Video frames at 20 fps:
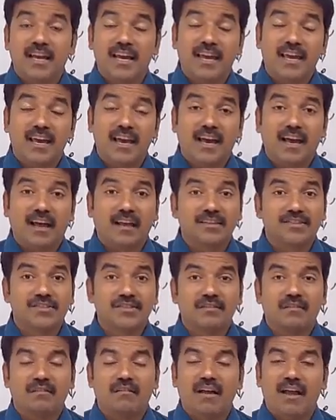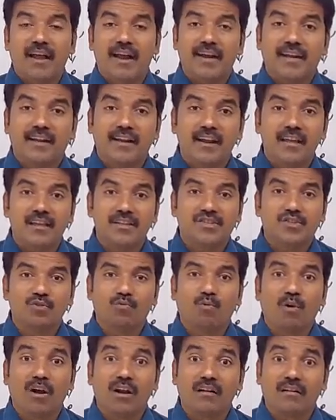then A has at
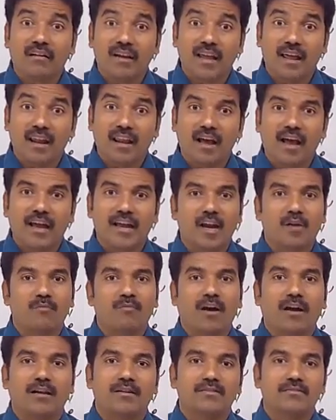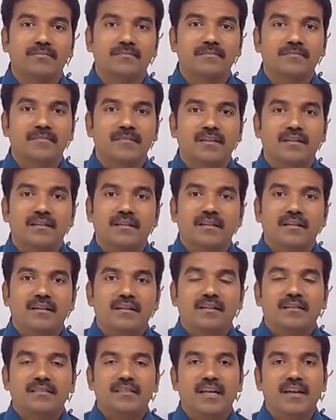least one real eigenvalue.
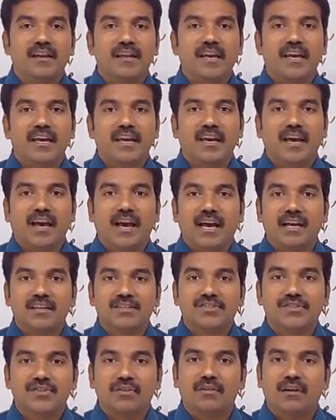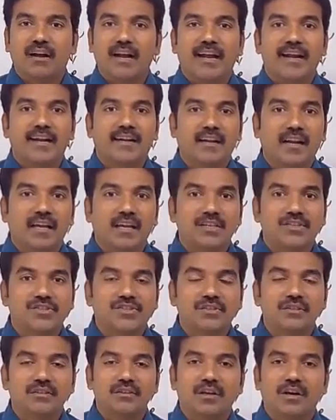Then A has at
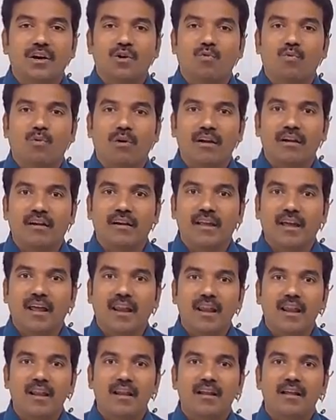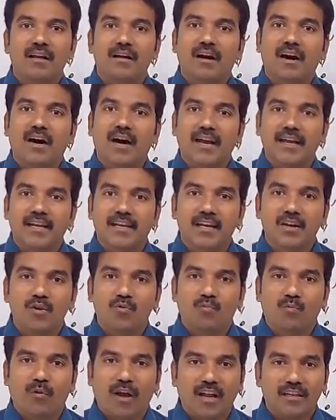least one real
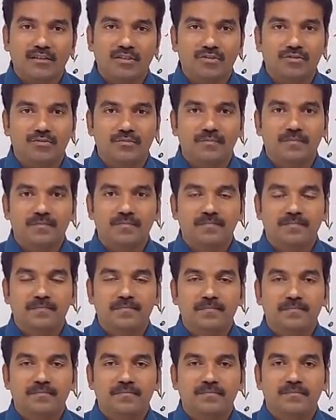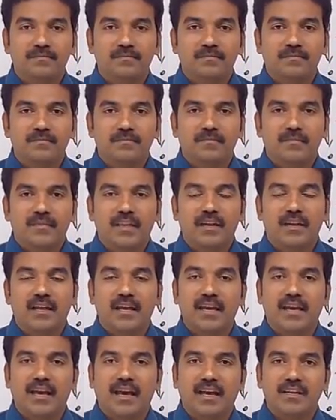eigenvalue.
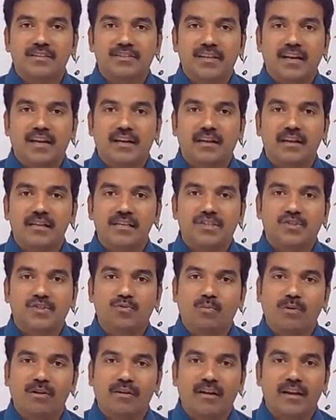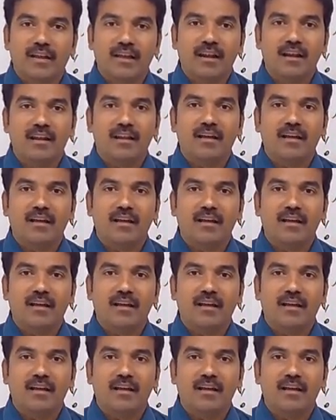Then A has at least one